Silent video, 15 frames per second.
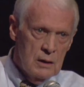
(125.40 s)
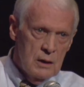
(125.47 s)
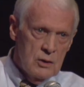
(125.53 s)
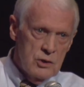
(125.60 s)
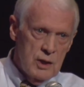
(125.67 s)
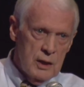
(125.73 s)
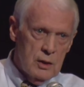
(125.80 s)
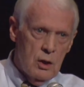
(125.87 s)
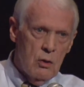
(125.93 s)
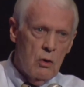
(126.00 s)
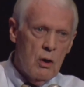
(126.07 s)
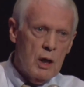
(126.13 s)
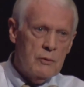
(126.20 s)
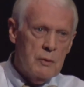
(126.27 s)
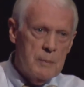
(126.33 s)
She had
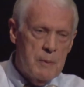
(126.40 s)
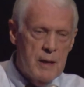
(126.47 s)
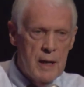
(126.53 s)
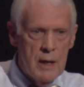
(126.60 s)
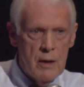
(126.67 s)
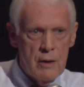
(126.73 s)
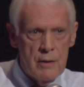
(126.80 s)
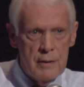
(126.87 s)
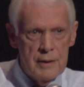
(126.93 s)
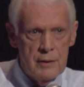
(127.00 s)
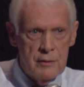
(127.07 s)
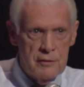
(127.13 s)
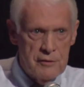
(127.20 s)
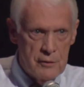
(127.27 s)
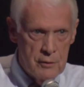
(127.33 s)
coarc repaired in
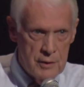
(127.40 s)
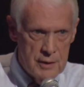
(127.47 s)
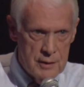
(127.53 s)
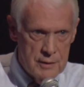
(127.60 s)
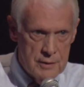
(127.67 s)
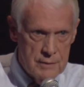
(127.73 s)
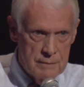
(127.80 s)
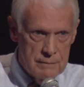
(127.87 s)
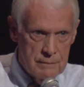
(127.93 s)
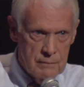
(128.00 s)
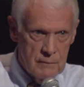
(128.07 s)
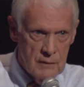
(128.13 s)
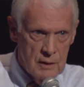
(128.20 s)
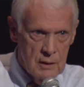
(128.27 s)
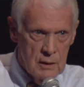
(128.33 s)
her 30s.
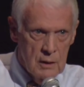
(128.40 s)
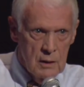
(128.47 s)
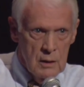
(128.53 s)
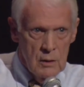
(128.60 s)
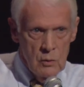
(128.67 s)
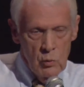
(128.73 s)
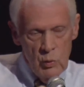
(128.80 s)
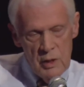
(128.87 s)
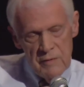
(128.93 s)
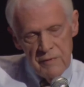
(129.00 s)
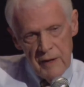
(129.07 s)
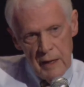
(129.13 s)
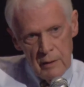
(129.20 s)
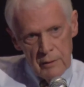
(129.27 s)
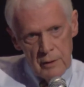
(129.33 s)
We
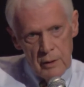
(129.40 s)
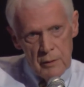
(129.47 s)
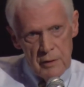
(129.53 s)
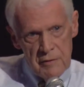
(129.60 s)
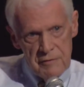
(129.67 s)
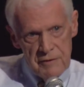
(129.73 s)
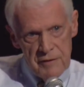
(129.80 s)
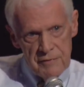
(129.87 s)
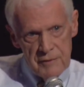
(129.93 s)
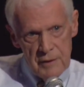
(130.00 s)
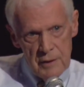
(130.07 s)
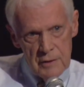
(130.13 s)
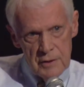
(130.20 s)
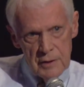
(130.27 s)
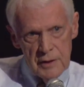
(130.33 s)
found her in the
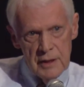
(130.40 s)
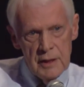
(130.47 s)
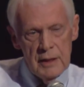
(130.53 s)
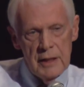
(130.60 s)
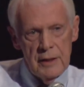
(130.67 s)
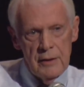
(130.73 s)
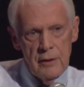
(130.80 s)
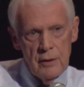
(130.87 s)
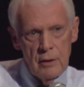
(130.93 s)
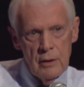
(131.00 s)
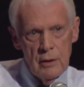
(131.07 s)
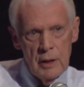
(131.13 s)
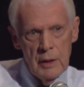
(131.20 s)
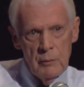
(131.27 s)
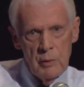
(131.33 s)
50s and chelated
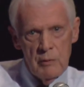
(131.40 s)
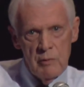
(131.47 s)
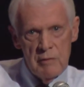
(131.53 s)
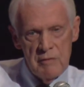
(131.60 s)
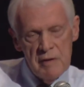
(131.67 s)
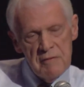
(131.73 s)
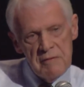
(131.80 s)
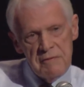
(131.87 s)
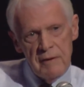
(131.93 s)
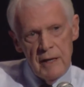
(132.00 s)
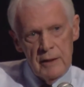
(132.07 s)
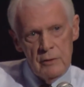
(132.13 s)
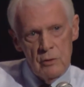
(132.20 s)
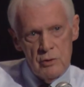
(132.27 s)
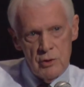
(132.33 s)
her, and we
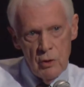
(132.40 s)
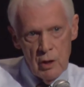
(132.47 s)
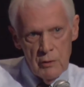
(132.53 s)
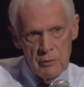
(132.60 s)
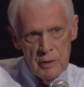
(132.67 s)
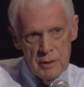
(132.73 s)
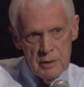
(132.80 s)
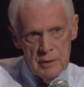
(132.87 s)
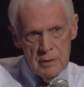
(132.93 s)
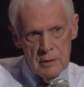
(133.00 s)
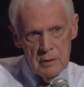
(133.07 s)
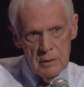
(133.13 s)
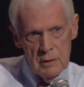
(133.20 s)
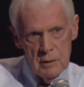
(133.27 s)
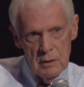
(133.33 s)
revivified those arteries.
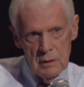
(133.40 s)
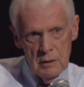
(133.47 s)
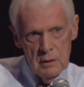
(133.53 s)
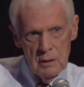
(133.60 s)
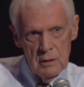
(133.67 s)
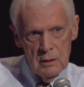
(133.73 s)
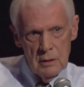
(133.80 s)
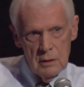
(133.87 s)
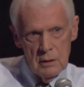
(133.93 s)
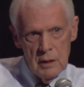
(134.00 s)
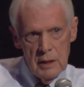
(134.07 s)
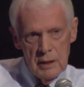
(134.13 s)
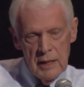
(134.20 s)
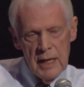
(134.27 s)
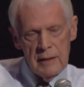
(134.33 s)
Uh,
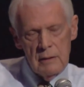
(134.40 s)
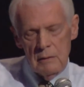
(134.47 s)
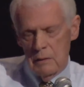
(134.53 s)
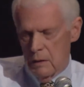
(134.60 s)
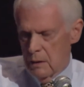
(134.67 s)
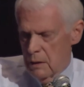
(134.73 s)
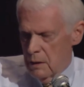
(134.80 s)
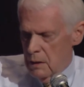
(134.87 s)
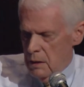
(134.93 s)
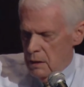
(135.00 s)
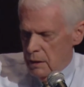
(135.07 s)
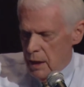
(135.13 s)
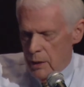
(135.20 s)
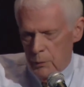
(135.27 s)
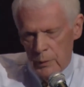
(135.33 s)
and that
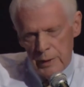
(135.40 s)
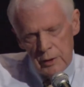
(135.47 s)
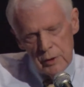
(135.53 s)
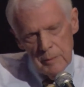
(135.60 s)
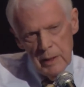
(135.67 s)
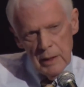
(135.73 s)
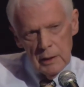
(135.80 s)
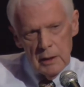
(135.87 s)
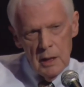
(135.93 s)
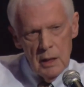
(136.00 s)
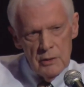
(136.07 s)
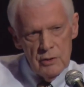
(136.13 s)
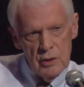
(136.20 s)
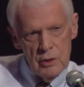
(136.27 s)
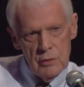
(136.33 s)
kind of went into my
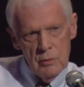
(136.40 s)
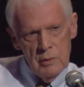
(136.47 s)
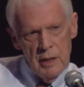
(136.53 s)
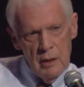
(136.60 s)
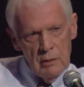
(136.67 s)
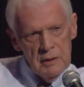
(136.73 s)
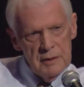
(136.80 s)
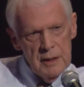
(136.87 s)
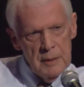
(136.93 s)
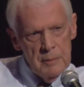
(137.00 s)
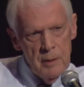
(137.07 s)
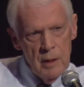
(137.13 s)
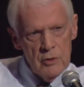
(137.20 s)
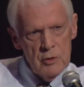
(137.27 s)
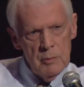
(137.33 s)
unconscious with how could that
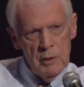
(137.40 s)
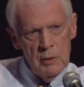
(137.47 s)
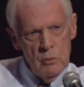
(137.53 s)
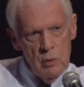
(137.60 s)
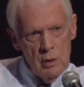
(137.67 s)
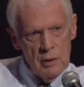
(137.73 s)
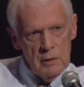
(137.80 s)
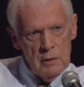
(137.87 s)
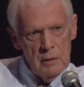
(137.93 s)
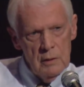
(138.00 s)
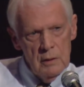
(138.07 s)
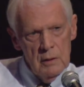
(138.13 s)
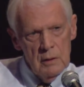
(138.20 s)
possibly work?